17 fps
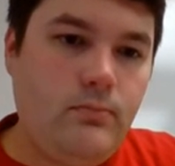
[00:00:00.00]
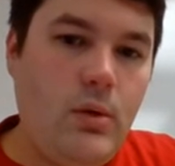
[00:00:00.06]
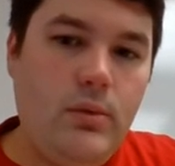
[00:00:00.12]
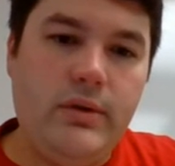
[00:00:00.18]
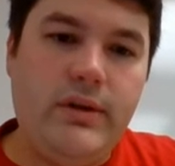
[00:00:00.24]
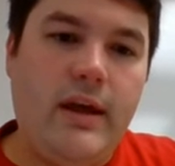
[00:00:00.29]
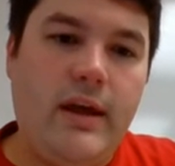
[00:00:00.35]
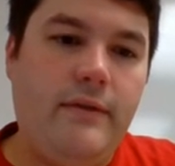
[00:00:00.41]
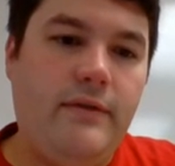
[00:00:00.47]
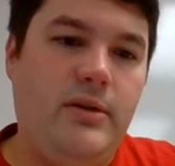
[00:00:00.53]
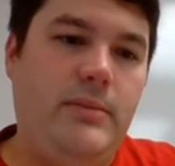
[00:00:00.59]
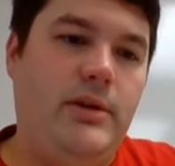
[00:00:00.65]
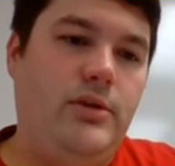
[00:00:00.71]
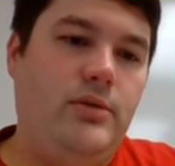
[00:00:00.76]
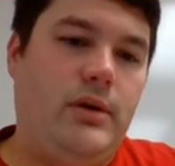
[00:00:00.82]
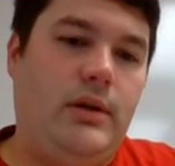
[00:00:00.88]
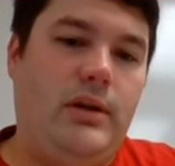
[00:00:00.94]
We'll definitely be
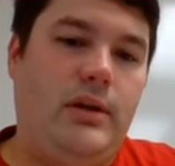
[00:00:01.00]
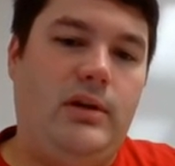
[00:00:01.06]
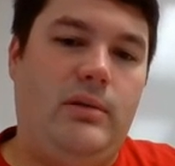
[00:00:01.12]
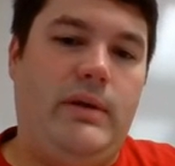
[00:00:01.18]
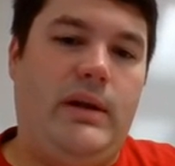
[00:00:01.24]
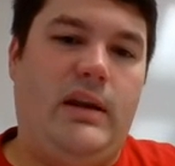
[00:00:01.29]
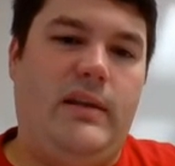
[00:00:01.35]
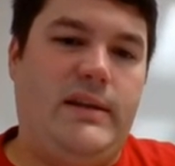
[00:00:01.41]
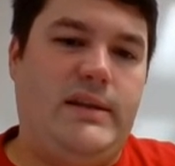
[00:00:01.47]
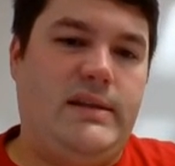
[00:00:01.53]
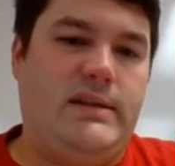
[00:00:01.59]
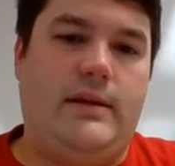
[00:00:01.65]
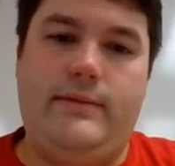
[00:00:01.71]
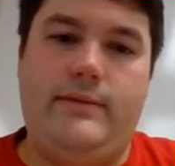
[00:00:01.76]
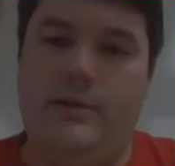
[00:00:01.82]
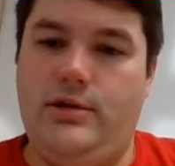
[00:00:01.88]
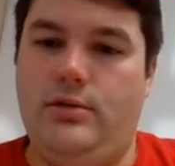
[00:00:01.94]
doing a little bit of this
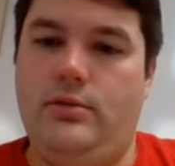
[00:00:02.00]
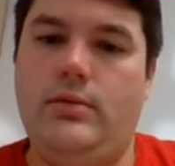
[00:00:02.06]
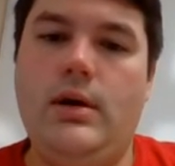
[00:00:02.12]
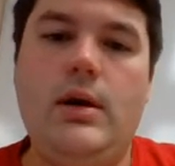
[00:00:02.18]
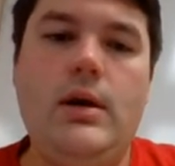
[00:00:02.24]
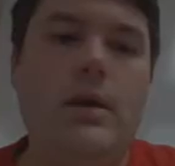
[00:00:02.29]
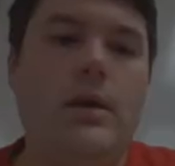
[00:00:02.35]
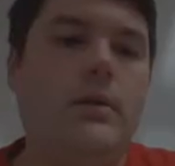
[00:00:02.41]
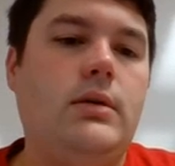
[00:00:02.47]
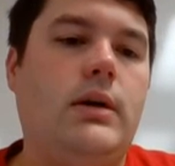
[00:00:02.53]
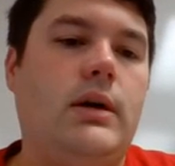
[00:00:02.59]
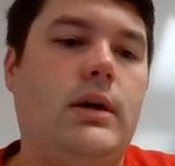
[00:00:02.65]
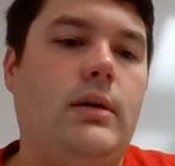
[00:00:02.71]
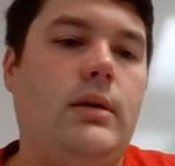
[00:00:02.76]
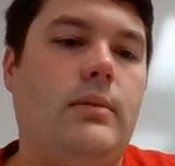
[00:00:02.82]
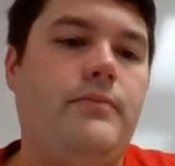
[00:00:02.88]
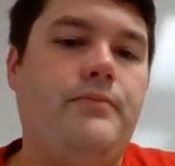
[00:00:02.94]
stuff too.
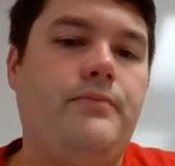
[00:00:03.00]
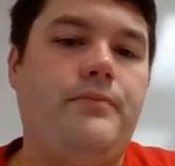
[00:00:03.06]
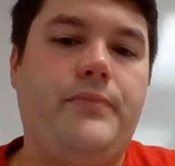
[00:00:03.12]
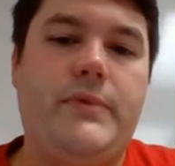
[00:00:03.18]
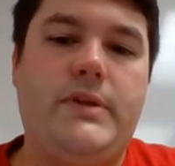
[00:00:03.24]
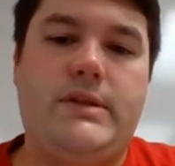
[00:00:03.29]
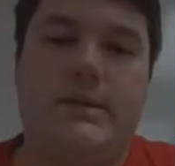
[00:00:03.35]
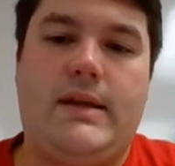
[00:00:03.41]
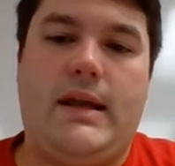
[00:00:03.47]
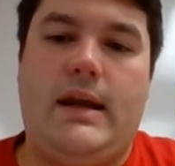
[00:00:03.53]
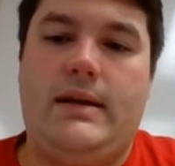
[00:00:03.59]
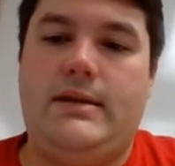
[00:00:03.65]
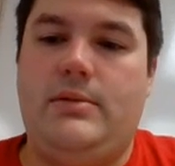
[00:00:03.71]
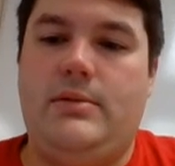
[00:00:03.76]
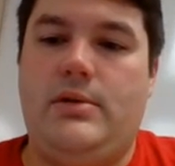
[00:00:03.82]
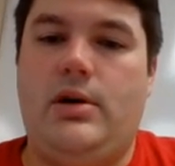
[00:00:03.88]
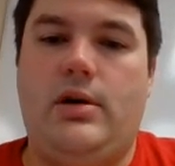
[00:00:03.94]
This is kind of
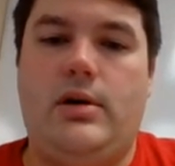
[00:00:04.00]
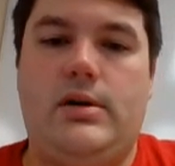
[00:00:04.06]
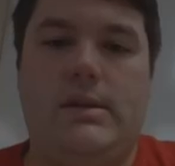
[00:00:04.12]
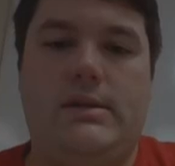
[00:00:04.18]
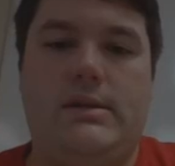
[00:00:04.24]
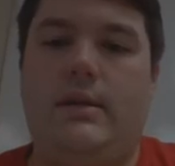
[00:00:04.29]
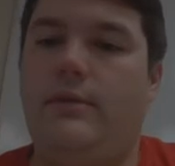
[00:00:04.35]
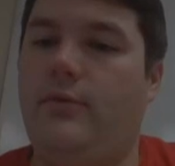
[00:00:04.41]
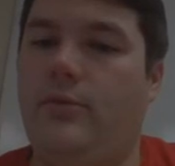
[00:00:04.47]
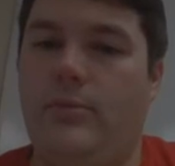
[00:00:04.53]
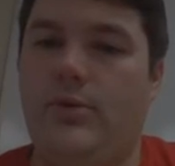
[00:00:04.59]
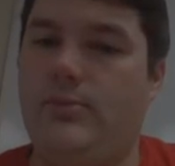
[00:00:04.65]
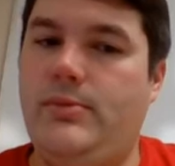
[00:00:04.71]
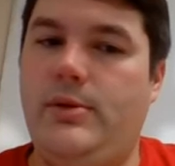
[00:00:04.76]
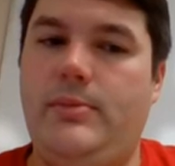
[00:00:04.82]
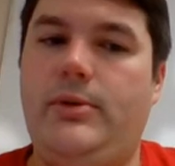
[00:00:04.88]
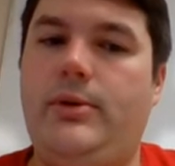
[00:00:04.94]
some of the hardest stuff for
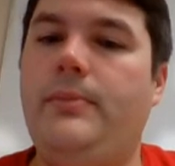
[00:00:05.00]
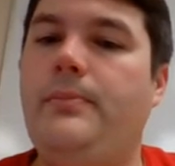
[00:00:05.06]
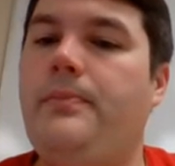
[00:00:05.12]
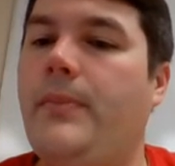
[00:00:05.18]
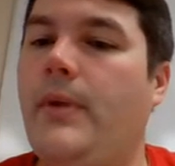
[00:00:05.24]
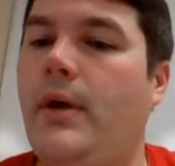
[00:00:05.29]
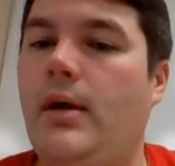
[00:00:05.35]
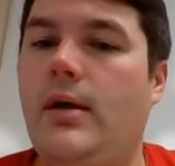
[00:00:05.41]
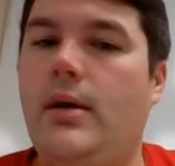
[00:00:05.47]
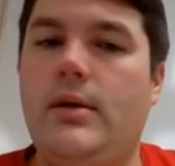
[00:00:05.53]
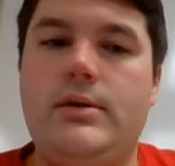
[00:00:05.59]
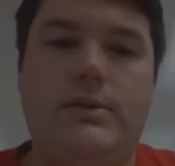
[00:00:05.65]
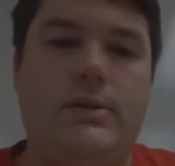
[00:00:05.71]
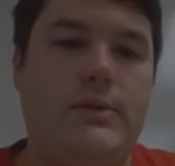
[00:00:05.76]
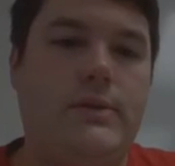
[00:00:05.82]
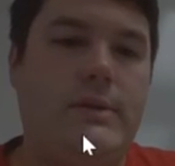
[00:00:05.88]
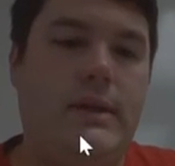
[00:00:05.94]
most people.
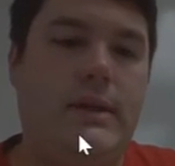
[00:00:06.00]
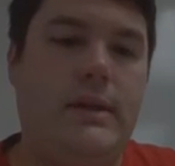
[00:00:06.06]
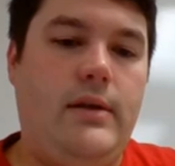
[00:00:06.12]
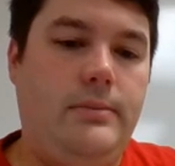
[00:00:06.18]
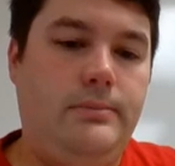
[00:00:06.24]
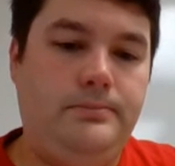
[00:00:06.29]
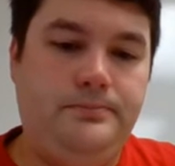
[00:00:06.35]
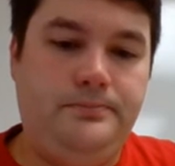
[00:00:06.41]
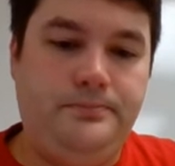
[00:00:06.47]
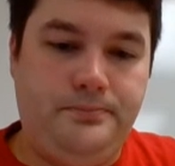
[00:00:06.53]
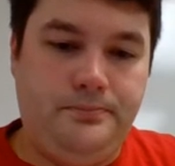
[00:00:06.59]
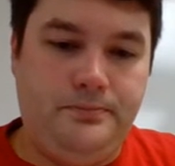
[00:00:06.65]
So see you then.